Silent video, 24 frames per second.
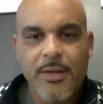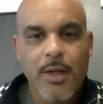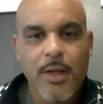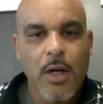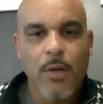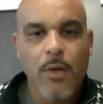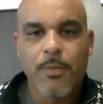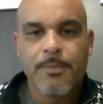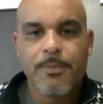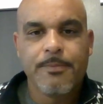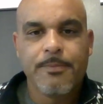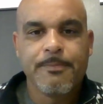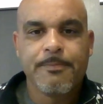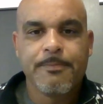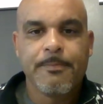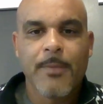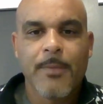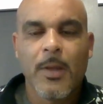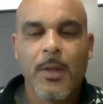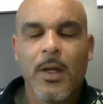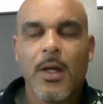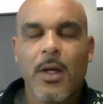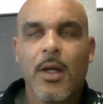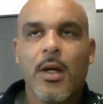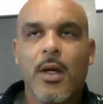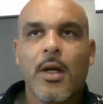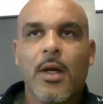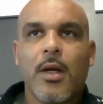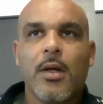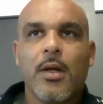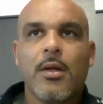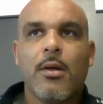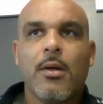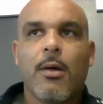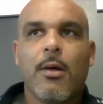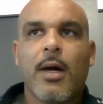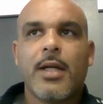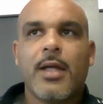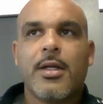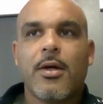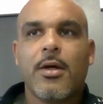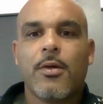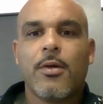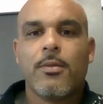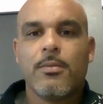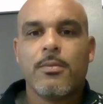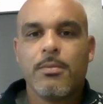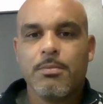No. No, I
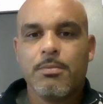don't.